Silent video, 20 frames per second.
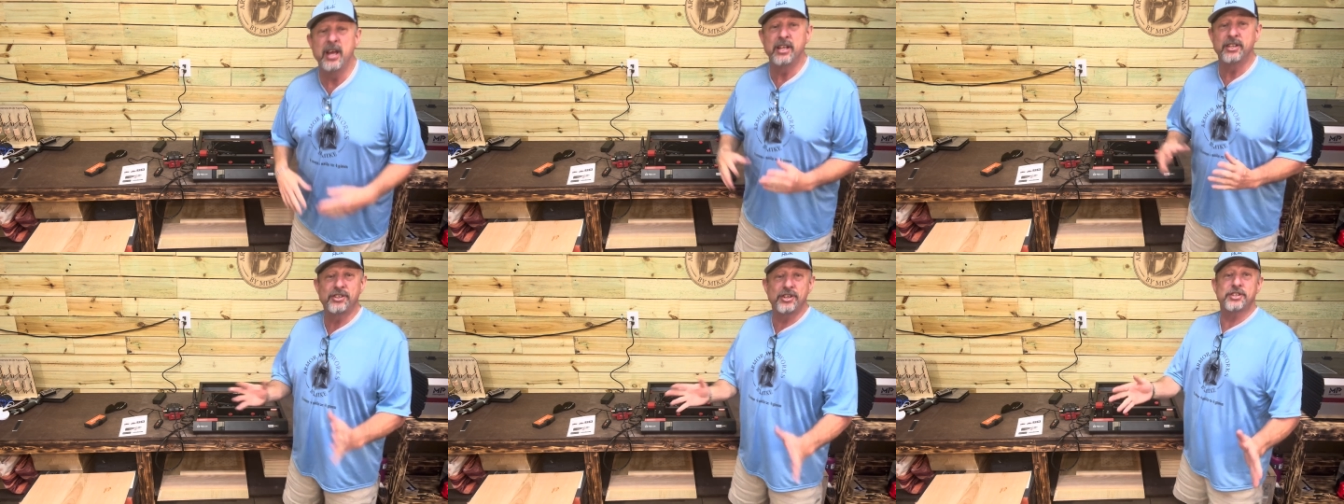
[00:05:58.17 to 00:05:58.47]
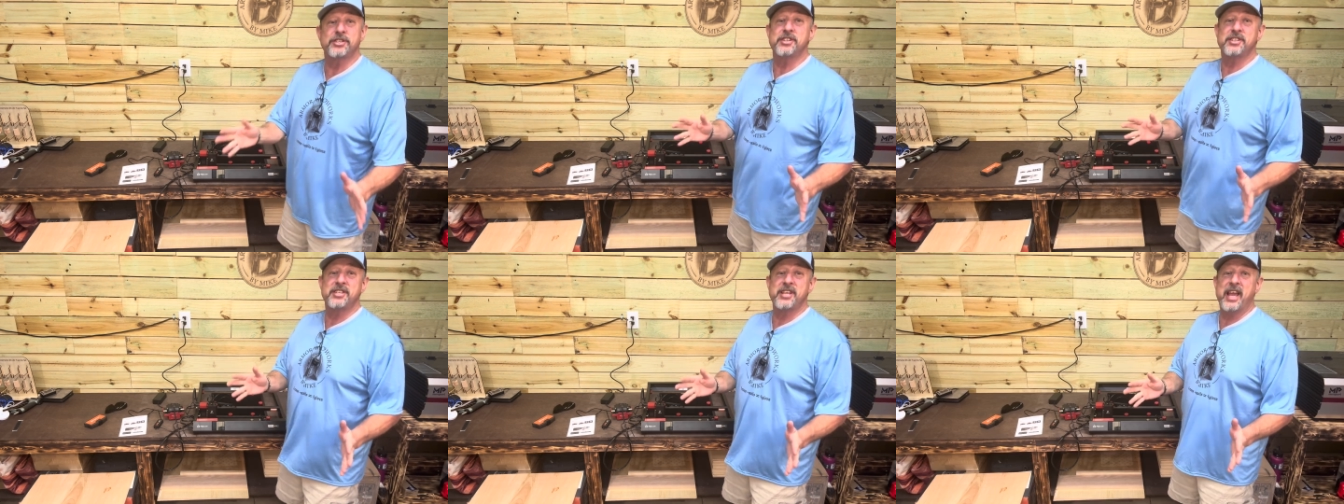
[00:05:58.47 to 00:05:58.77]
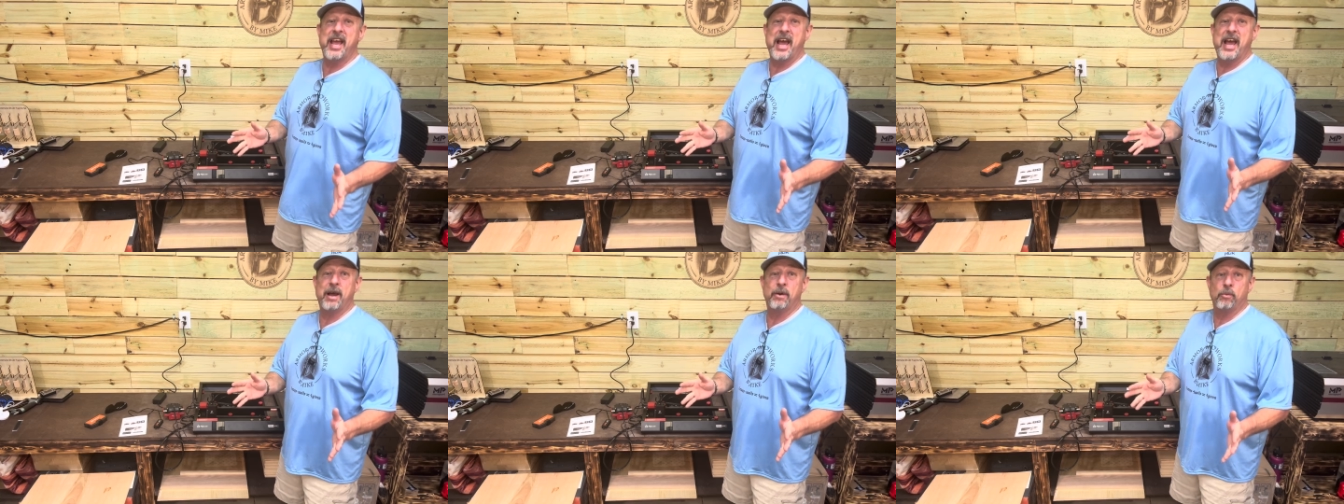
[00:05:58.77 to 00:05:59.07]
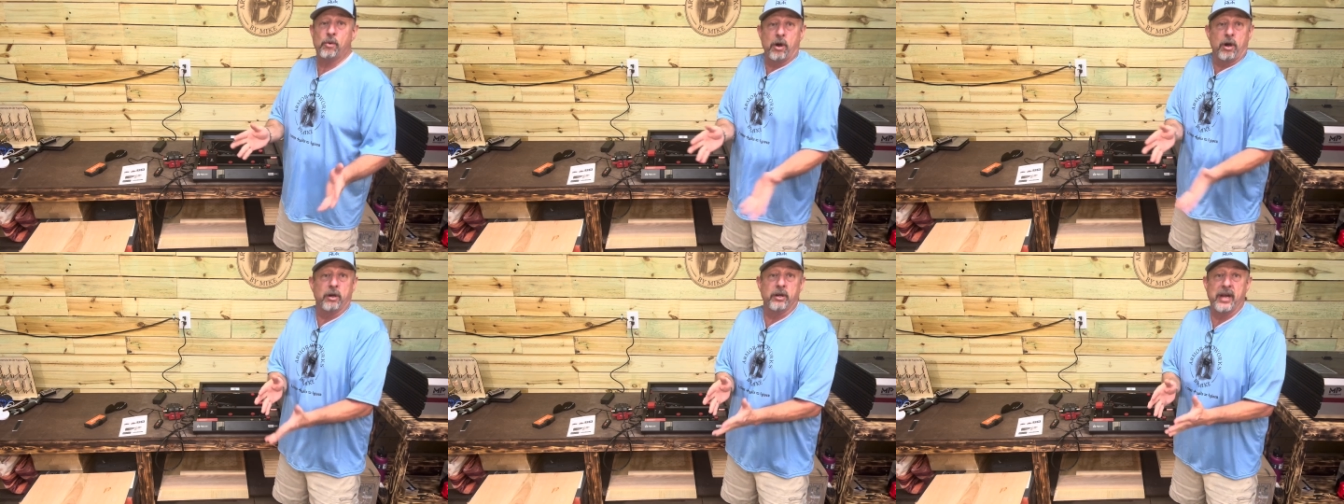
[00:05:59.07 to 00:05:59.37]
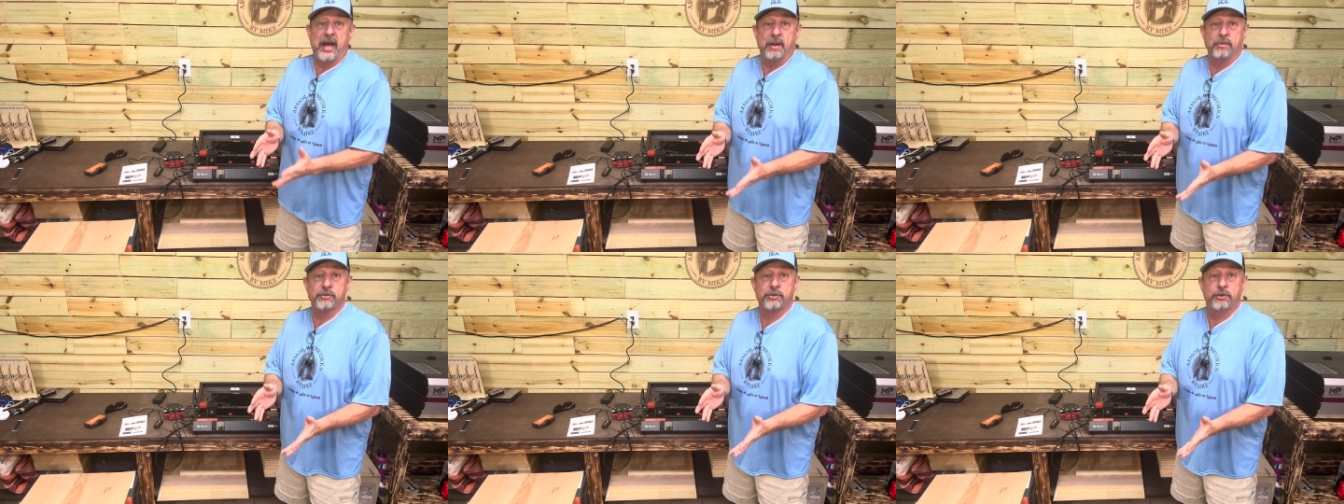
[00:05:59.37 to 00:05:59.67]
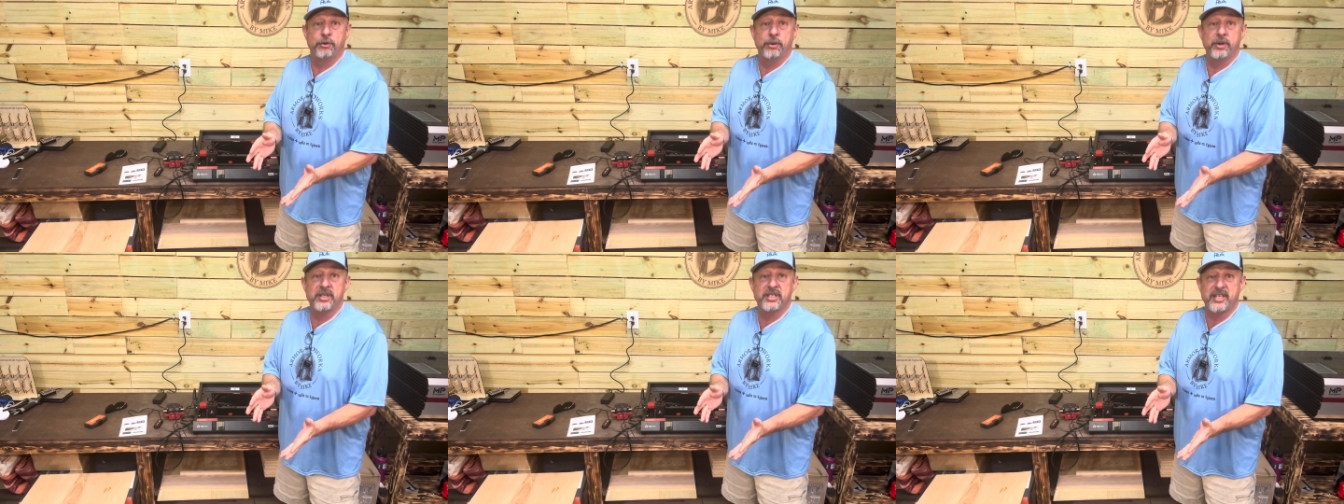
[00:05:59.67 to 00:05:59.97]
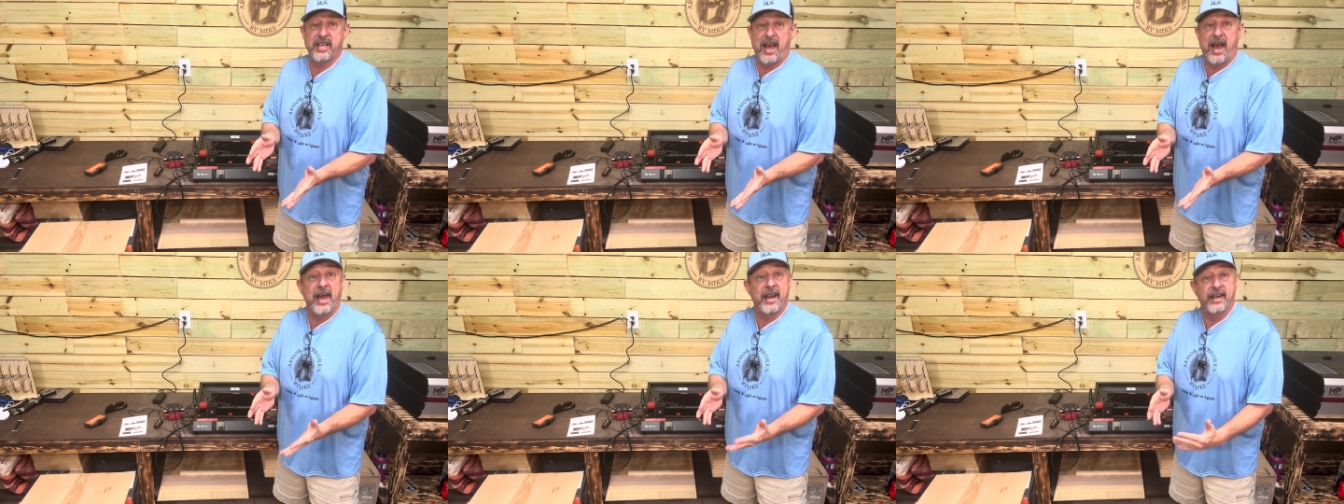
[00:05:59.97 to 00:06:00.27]
just to see how it worked. I was too
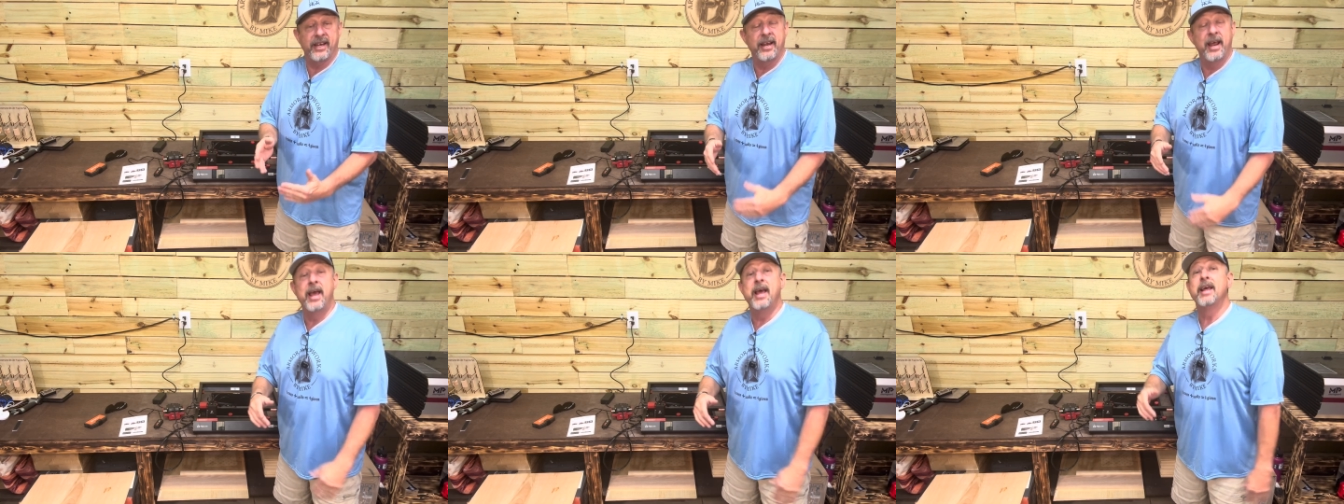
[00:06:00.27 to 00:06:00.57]
excited.